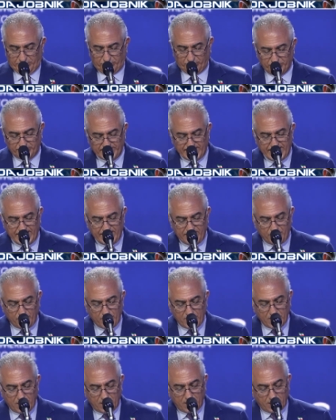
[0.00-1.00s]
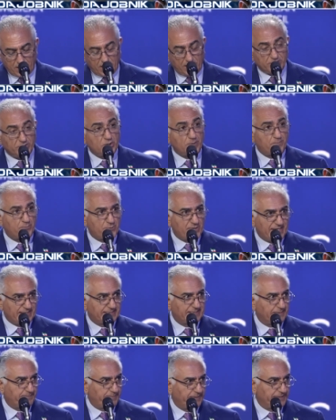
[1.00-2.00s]
Today, we are on the
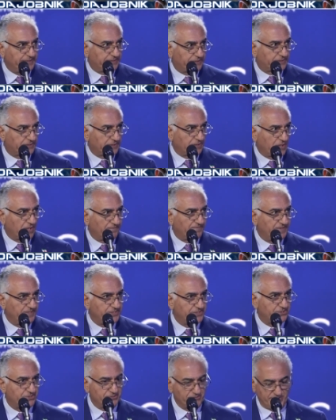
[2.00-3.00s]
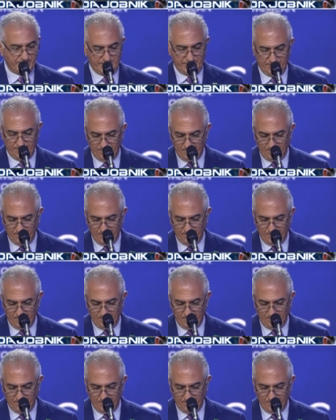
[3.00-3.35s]
precipice of history,